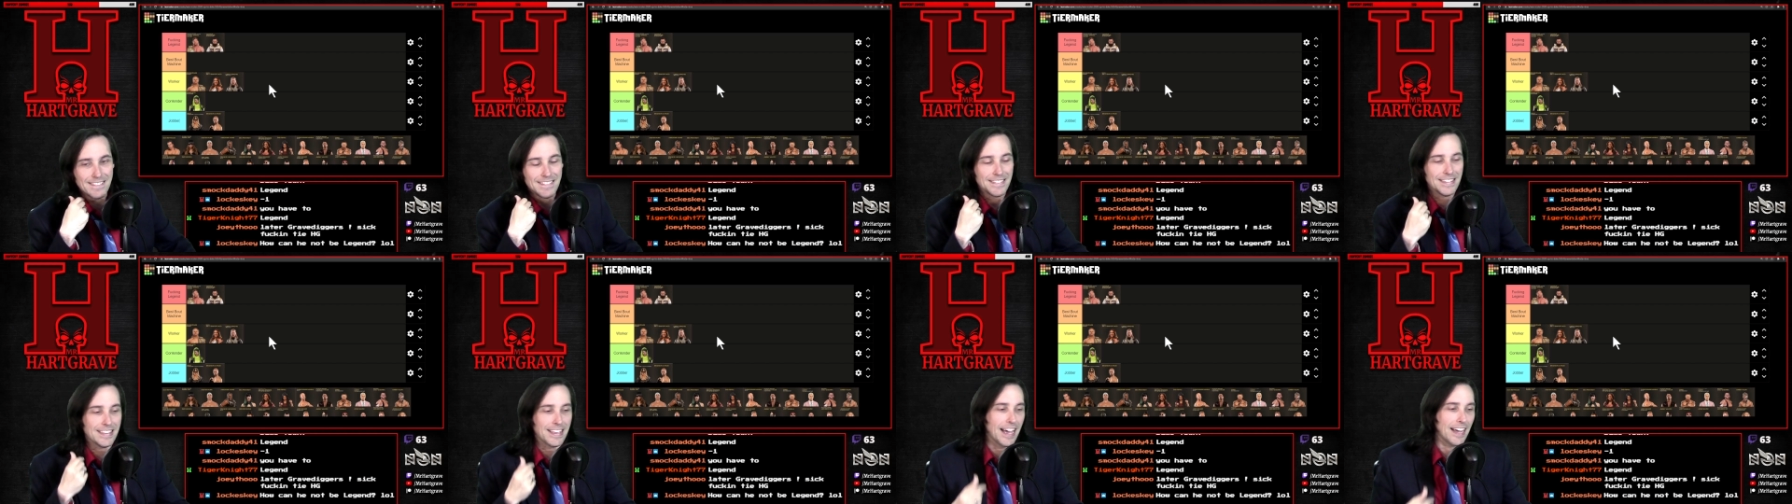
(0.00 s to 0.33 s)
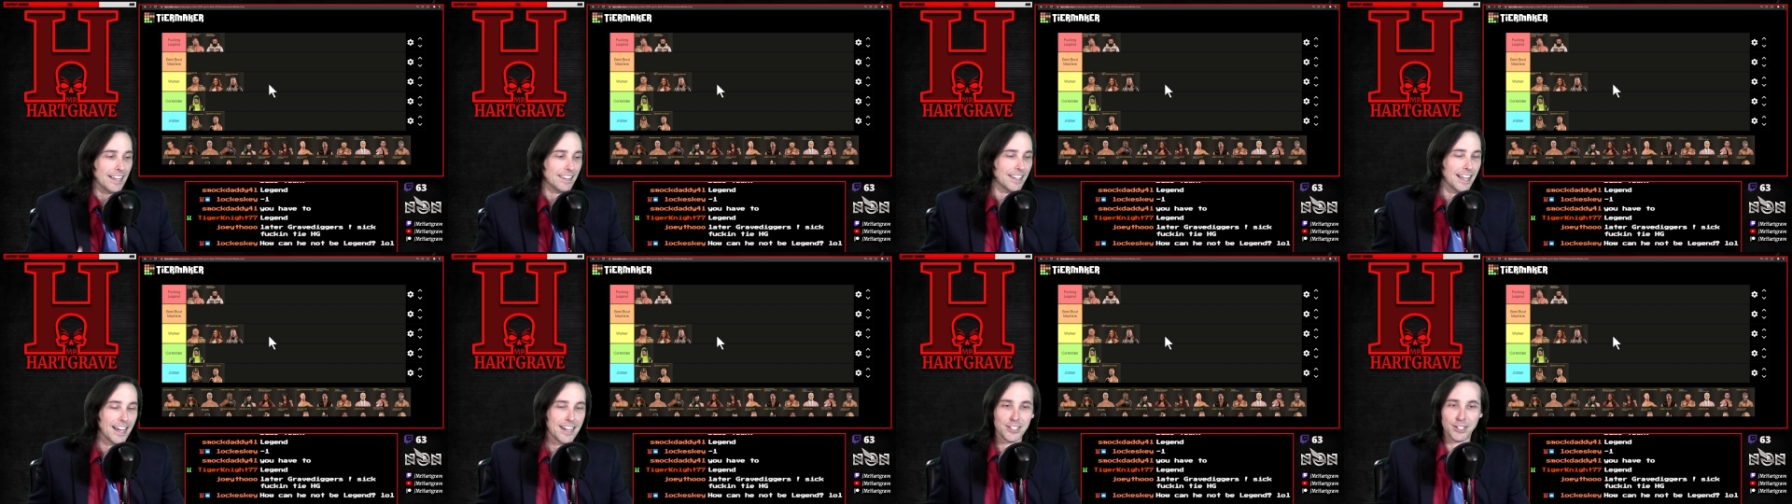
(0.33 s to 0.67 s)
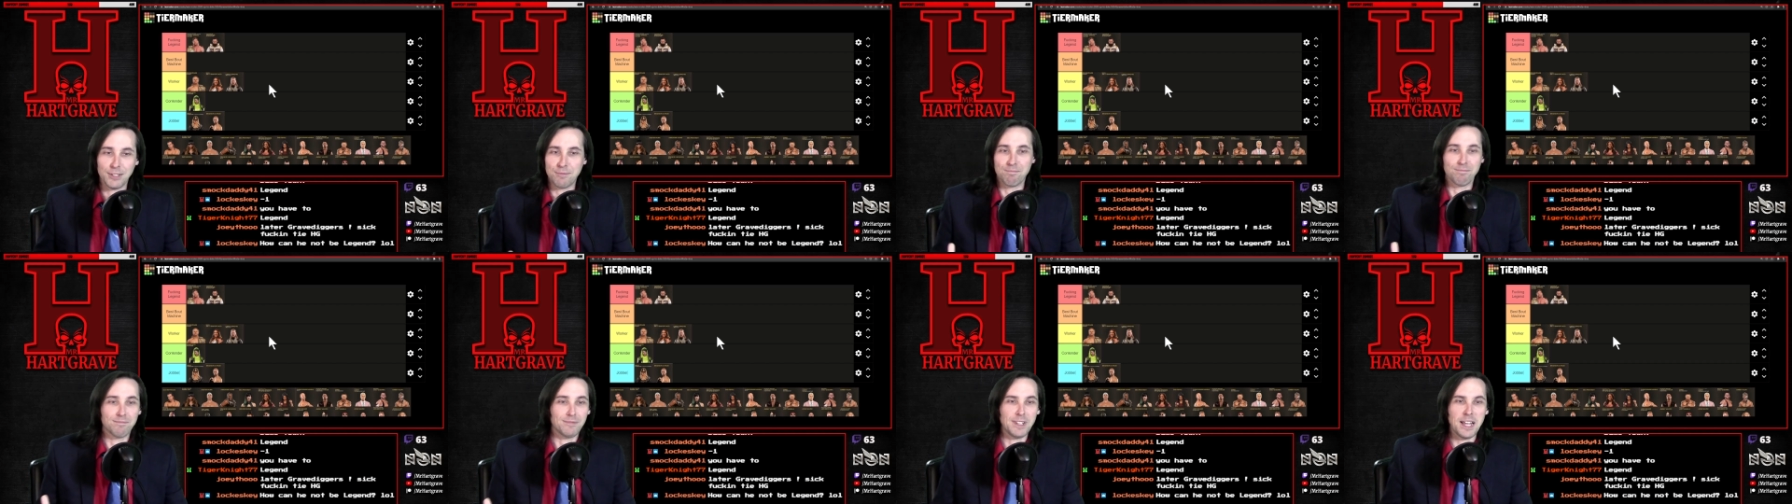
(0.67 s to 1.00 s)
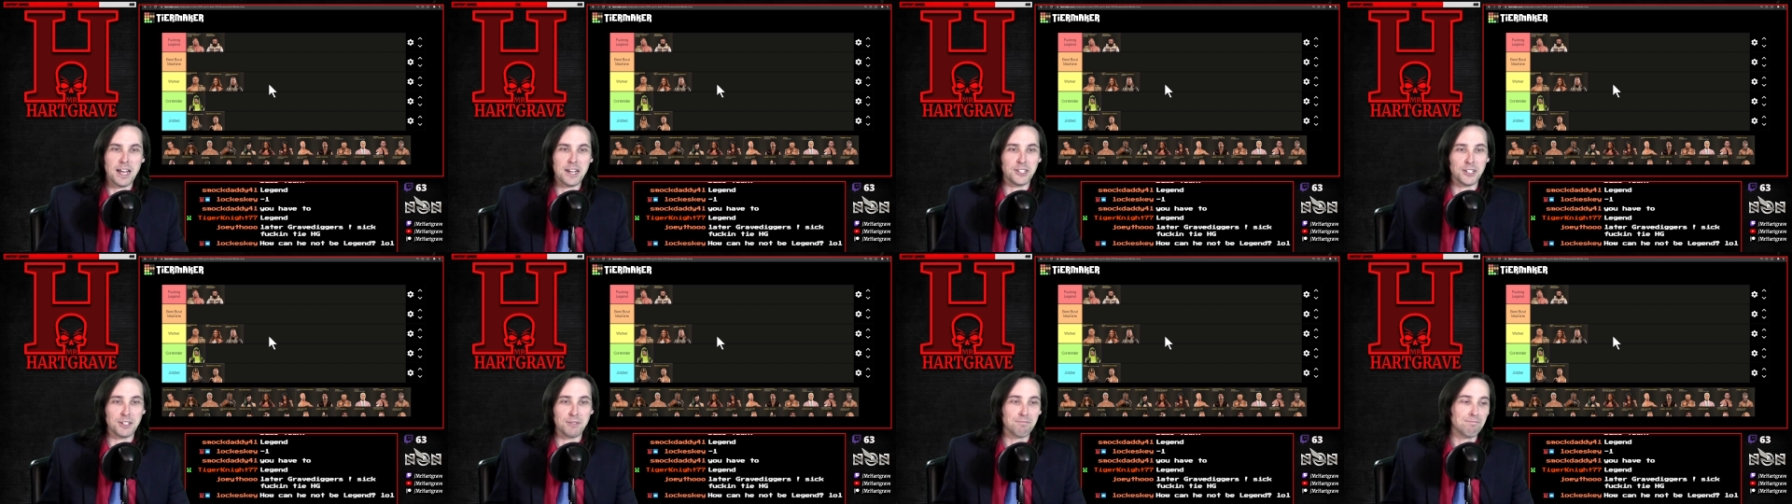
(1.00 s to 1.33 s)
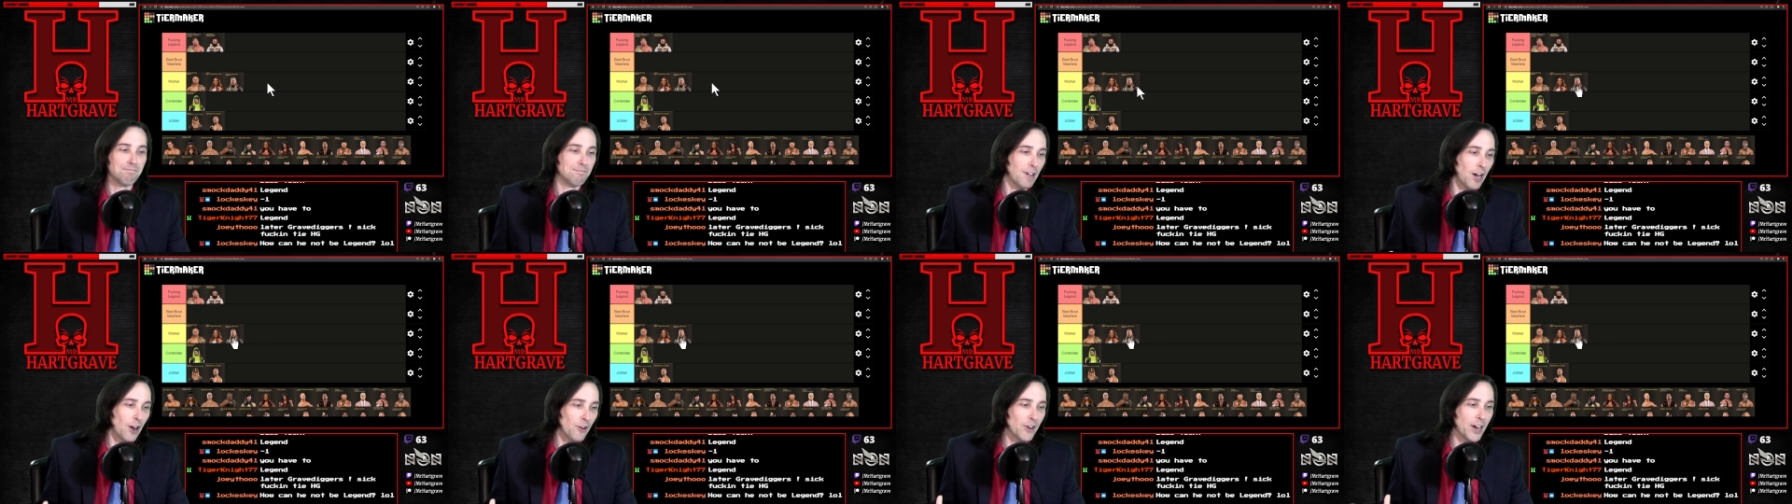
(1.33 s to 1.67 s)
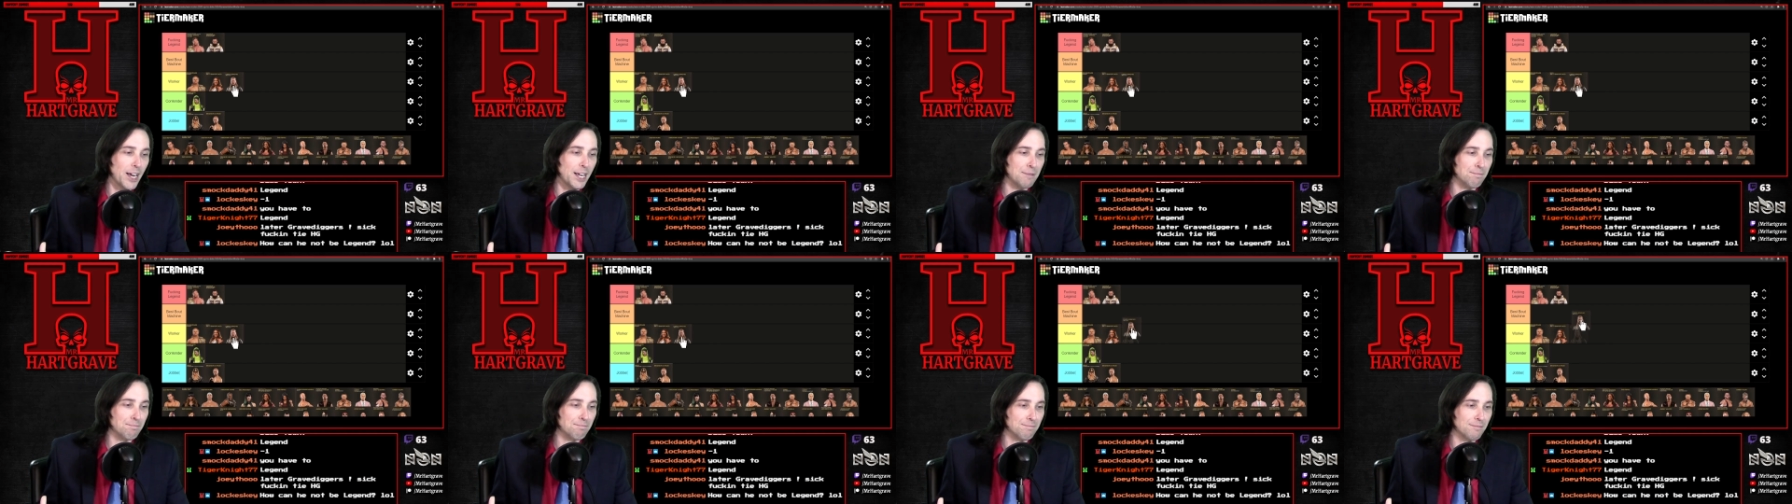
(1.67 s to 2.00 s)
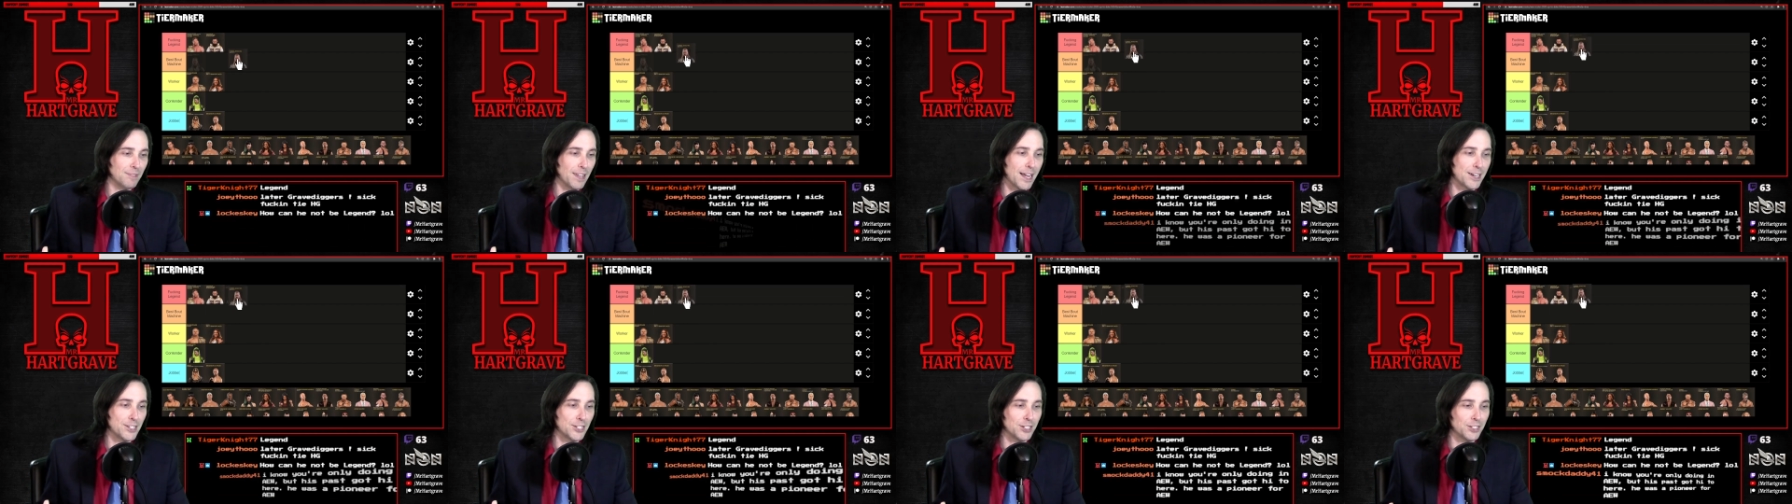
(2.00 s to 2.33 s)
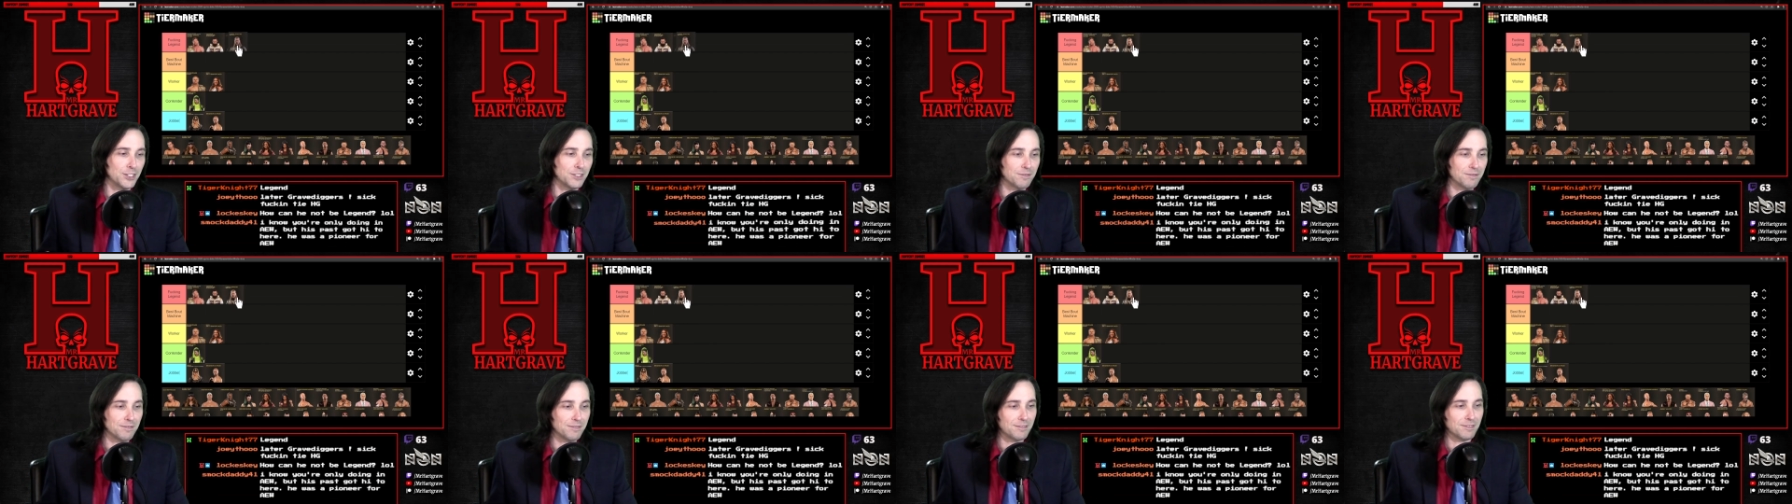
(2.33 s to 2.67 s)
Yeah, legend. All right, legend.